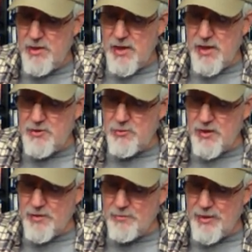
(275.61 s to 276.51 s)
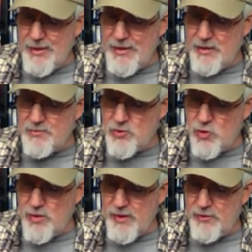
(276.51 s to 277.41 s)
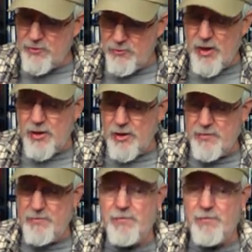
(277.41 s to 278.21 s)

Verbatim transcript: into a completely absorbing thriller.